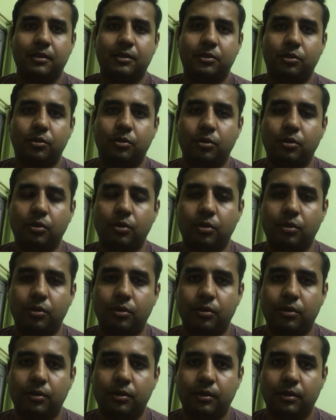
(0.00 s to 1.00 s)

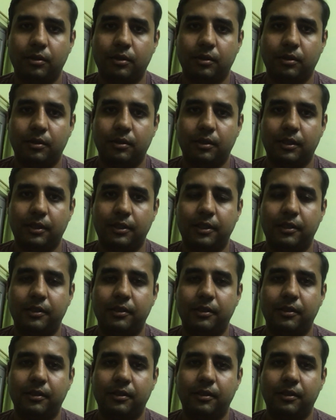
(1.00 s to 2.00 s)
So I
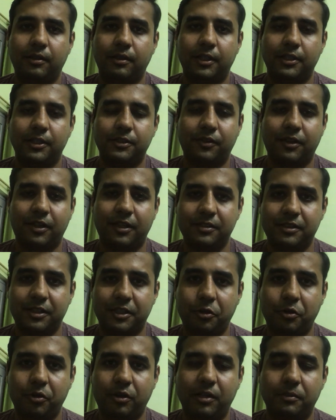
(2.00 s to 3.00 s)
think as far as
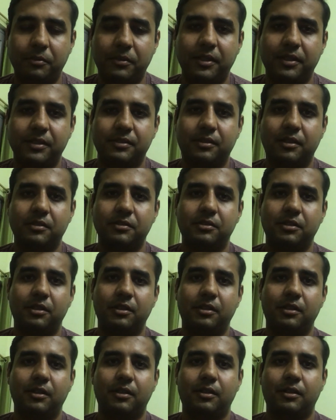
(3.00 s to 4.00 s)
Edukemy is
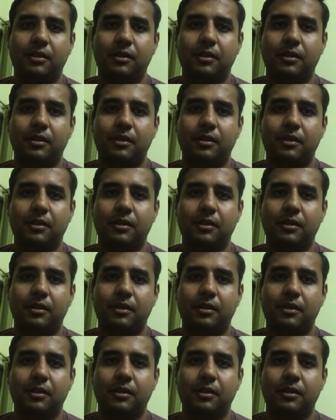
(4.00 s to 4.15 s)
concerned,